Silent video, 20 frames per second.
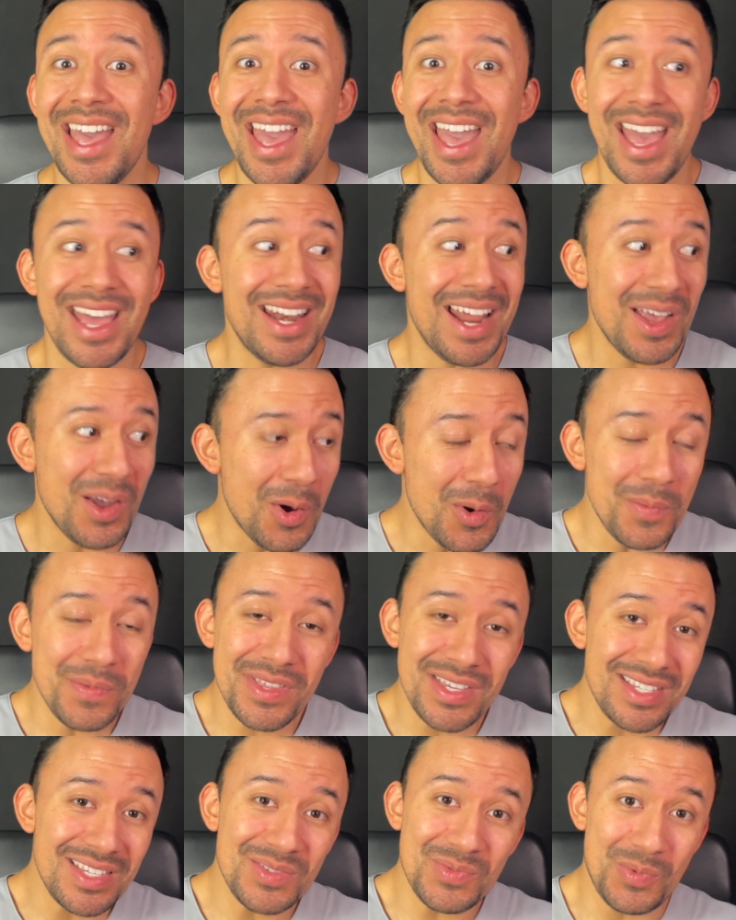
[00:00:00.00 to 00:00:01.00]
And I hope
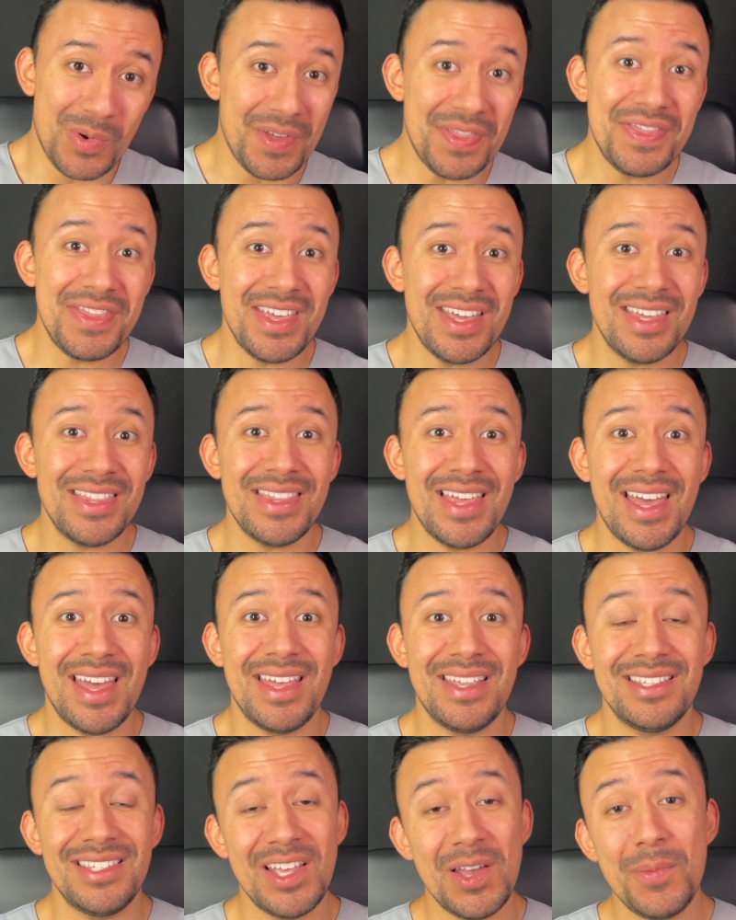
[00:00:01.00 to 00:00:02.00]
this is one thing
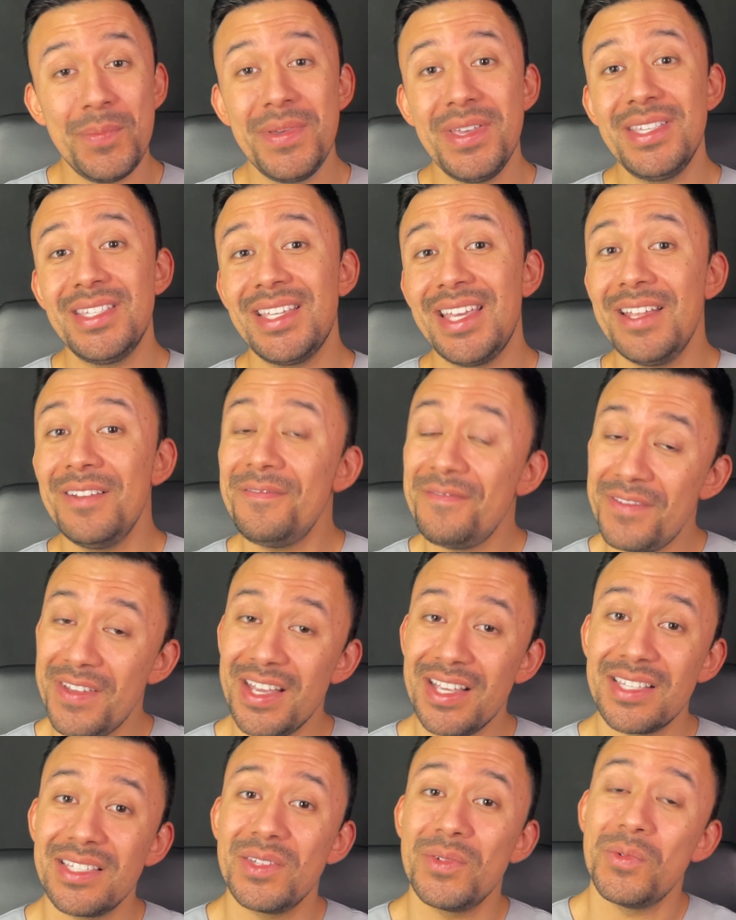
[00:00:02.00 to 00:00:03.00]
that SoundPeats can
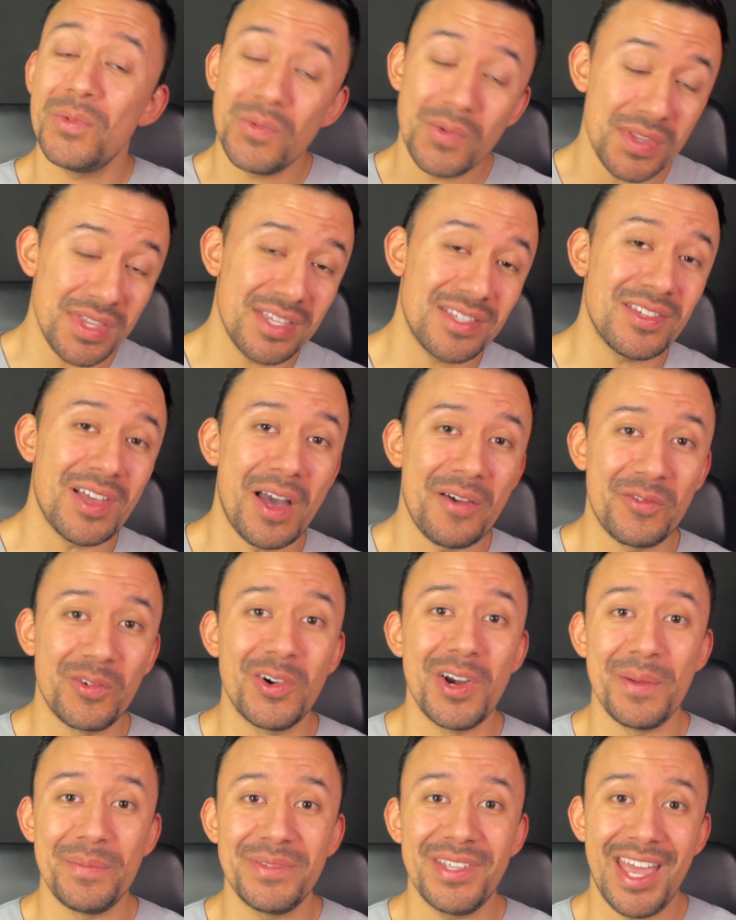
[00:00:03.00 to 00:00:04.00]
fix with a
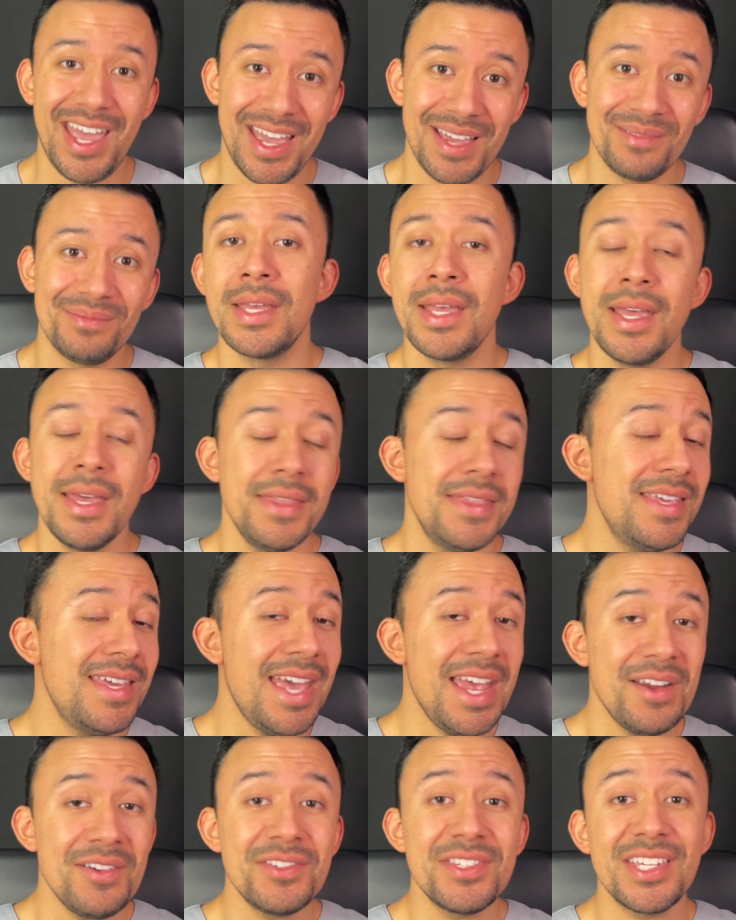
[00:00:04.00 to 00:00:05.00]
software update. The
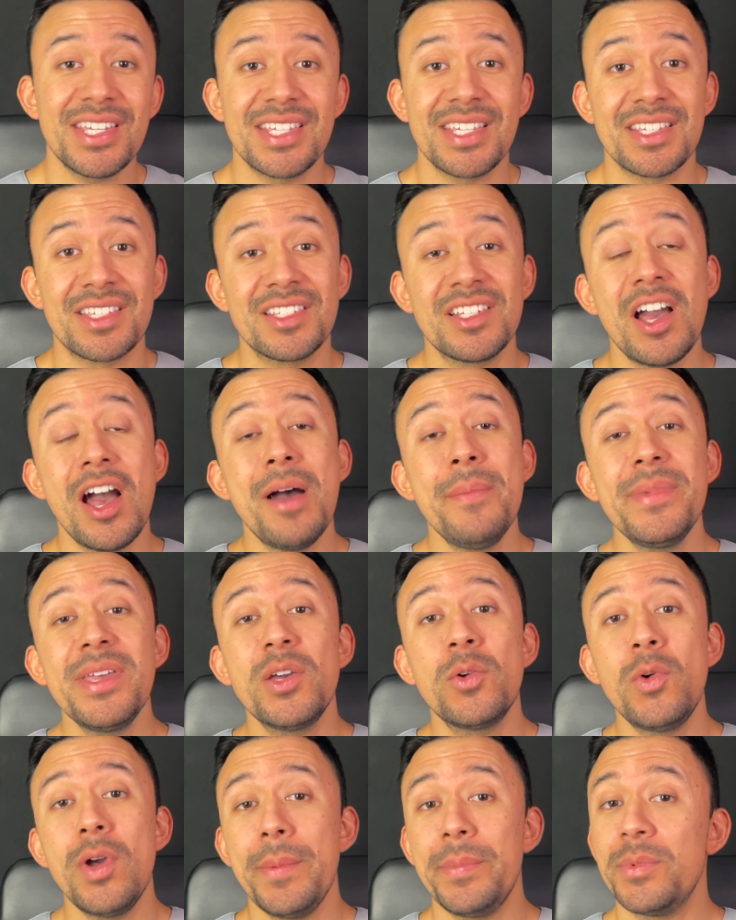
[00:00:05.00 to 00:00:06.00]
Air6s come
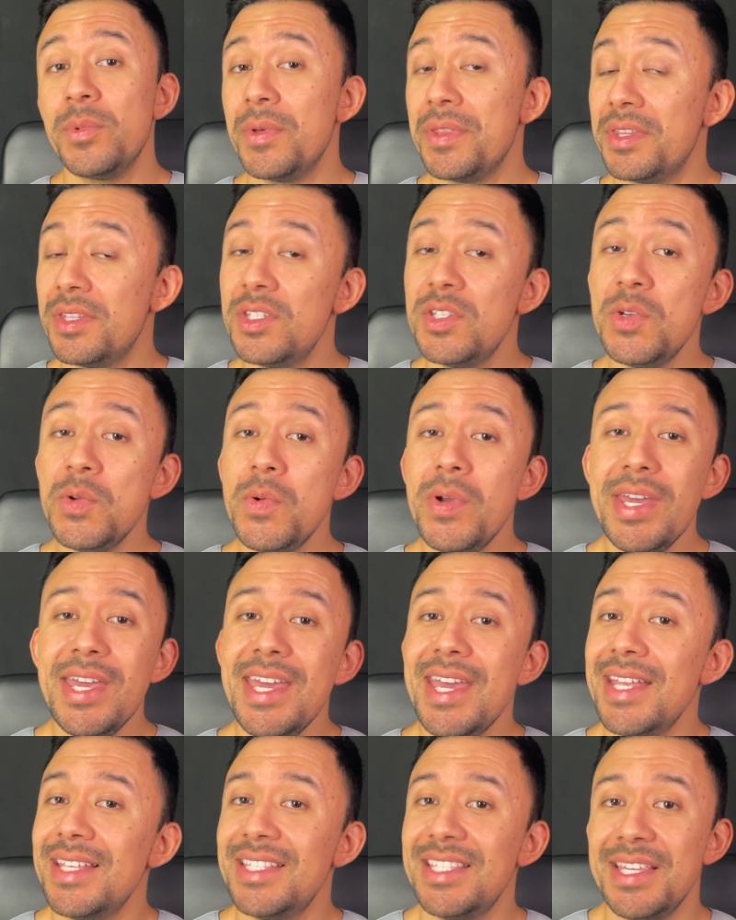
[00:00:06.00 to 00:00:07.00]
equipped with 2
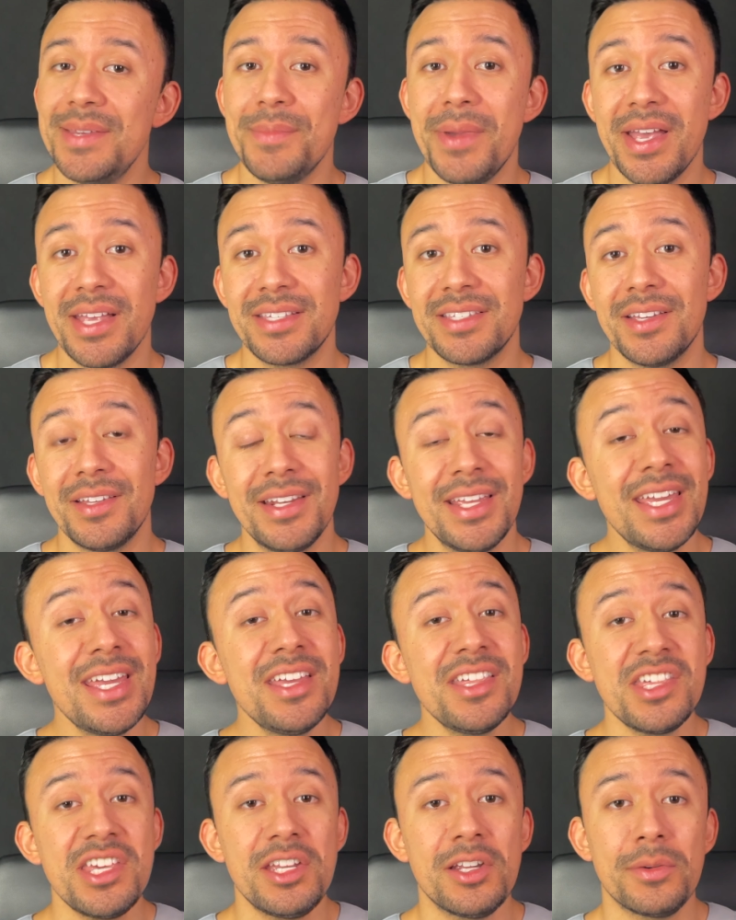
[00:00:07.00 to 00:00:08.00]
ENC mics on
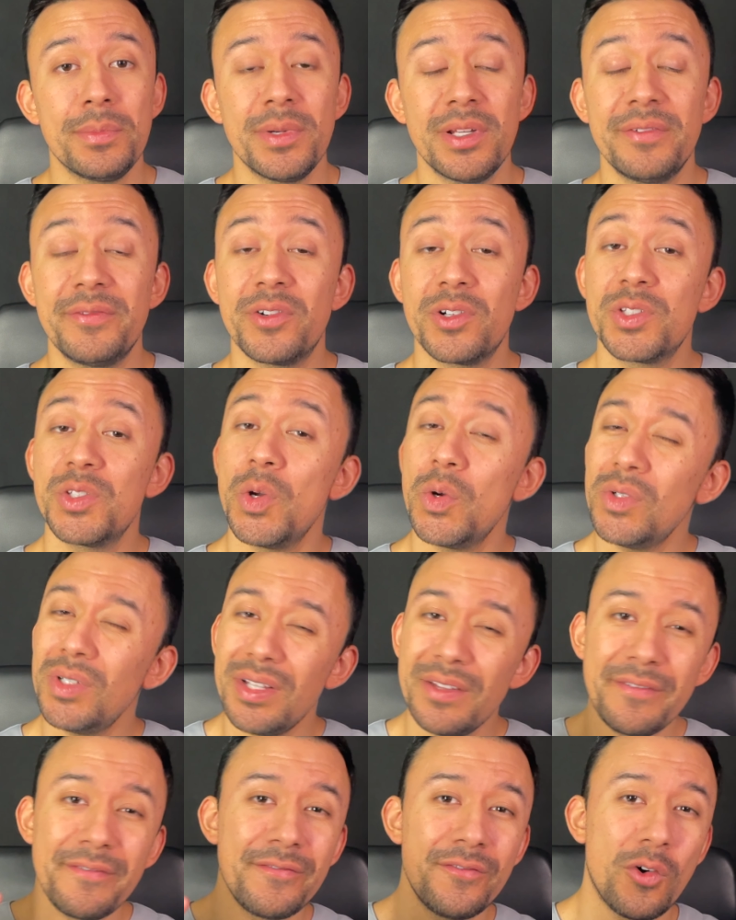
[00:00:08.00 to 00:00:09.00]
each earbud for a
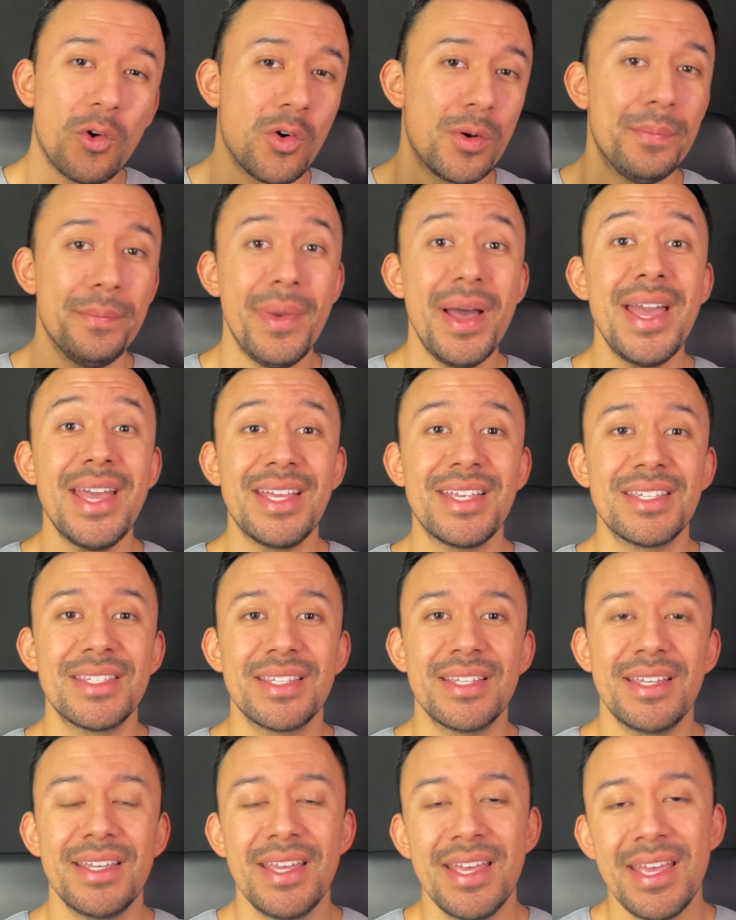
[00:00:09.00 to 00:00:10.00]
total of 4 mics.